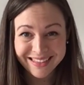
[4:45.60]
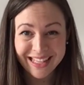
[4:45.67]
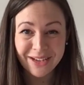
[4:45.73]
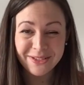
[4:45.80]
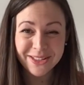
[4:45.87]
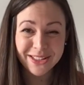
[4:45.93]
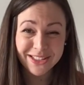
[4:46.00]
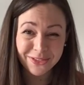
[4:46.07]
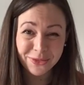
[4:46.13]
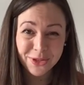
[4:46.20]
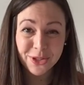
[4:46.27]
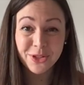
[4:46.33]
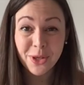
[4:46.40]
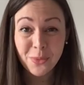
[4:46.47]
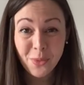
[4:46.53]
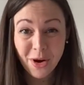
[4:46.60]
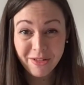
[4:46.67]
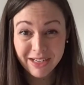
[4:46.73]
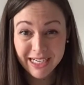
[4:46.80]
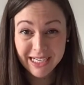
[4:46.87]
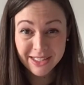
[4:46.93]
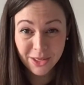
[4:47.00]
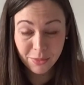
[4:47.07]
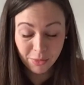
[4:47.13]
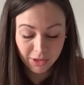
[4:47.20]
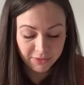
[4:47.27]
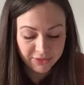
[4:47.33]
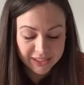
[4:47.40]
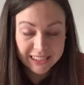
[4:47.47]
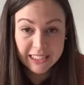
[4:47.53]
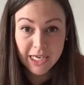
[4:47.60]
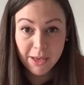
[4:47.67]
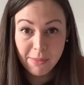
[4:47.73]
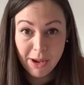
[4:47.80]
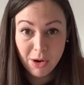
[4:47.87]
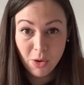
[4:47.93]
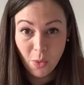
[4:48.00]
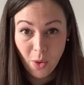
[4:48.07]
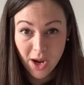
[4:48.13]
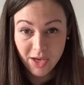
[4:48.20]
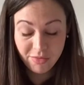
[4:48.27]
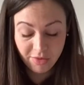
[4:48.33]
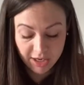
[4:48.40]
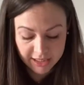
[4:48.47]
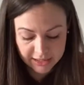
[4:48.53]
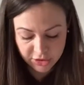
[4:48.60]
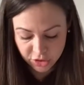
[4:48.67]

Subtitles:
That was a tough one too. Don't worry if it didn't come out quite right.